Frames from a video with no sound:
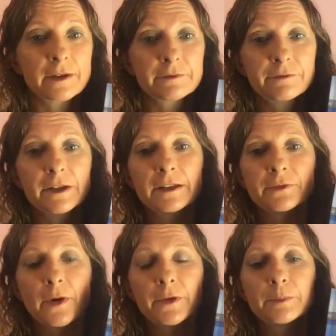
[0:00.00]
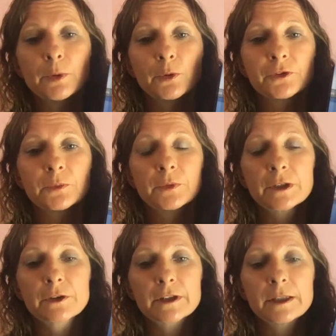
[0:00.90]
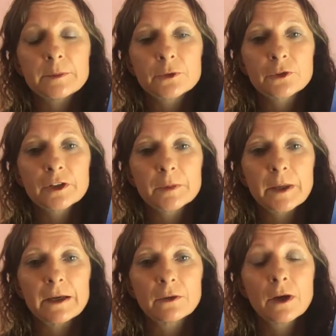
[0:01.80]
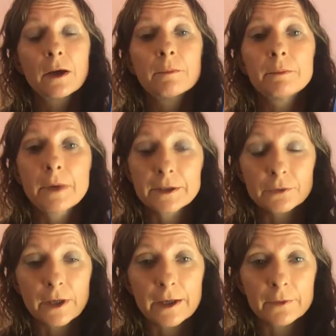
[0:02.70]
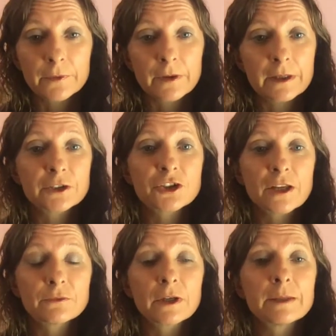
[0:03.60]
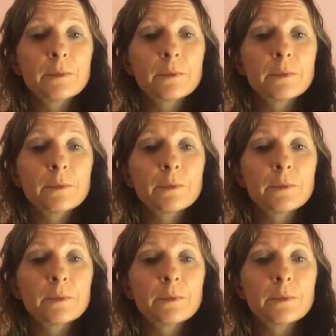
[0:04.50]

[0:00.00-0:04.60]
I feel it's very important. We've got to keep talking about mental health generally,